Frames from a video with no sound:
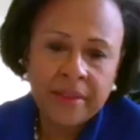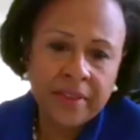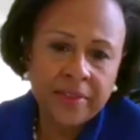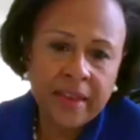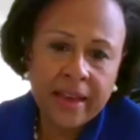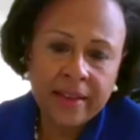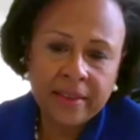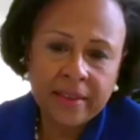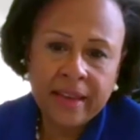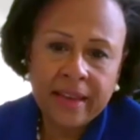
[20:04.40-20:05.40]

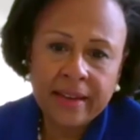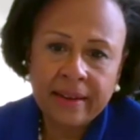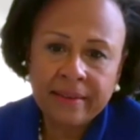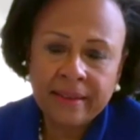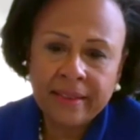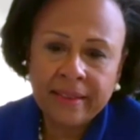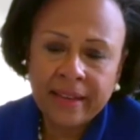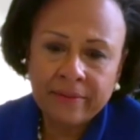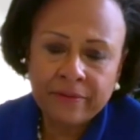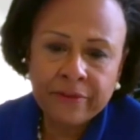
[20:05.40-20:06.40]

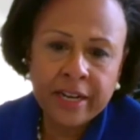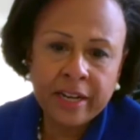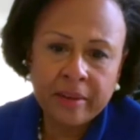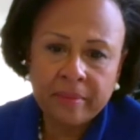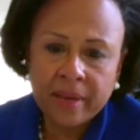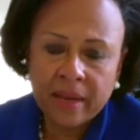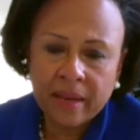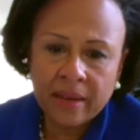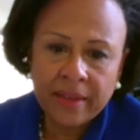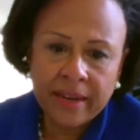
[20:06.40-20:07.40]
that freedom,
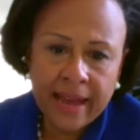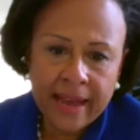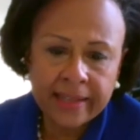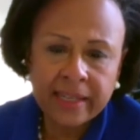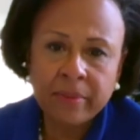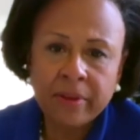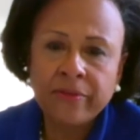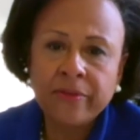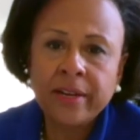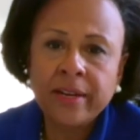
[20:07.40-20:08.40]
that academic
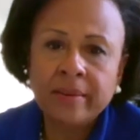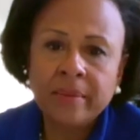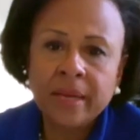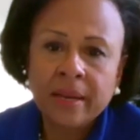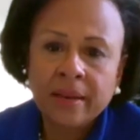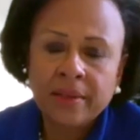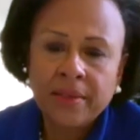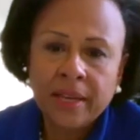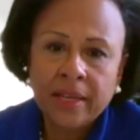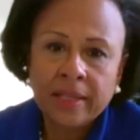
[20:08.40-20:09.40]
freedom,
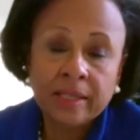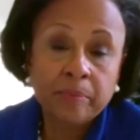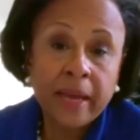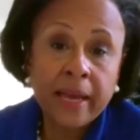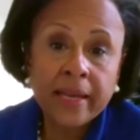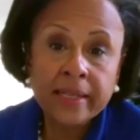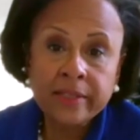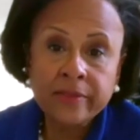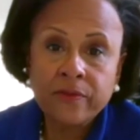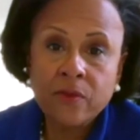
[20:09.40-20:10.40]
the
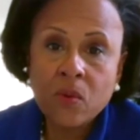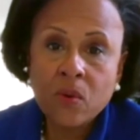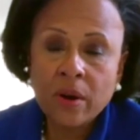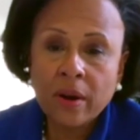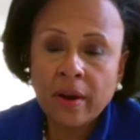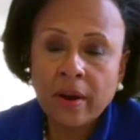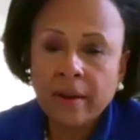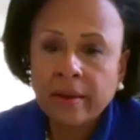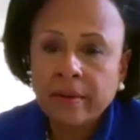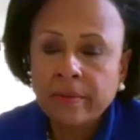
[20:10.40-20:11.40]
space for
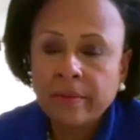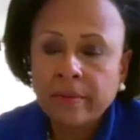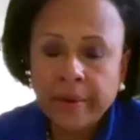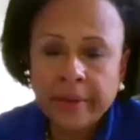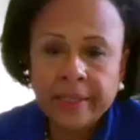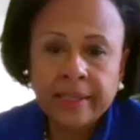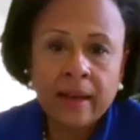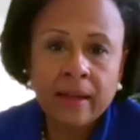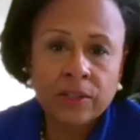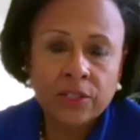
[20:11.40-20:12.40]
rigorous
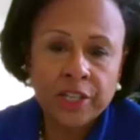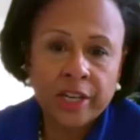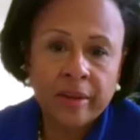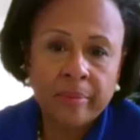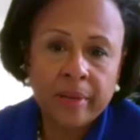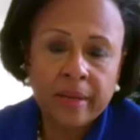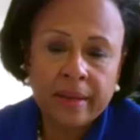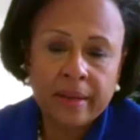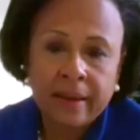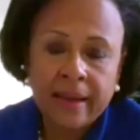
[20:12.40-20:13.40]
scholarship,
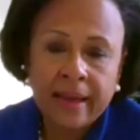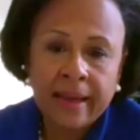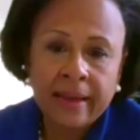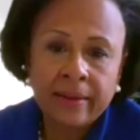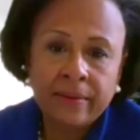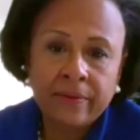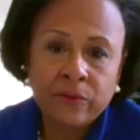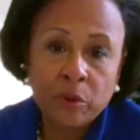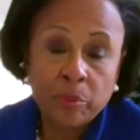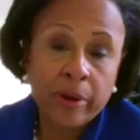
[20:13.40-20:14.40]
and
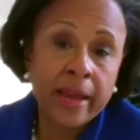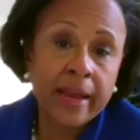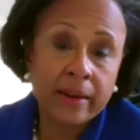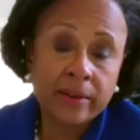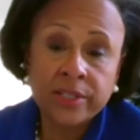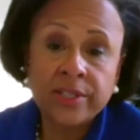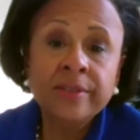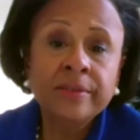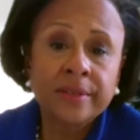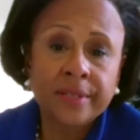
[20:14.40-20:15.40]
for bringing our
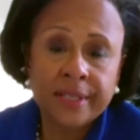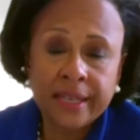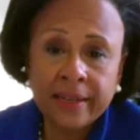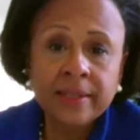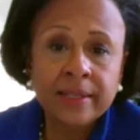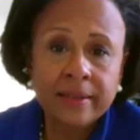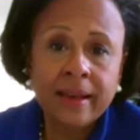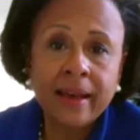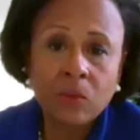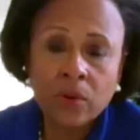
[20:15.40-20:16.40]
students into
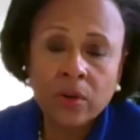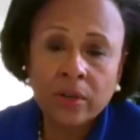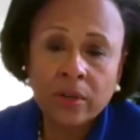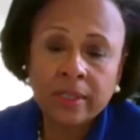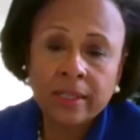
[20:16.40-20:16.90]
that world,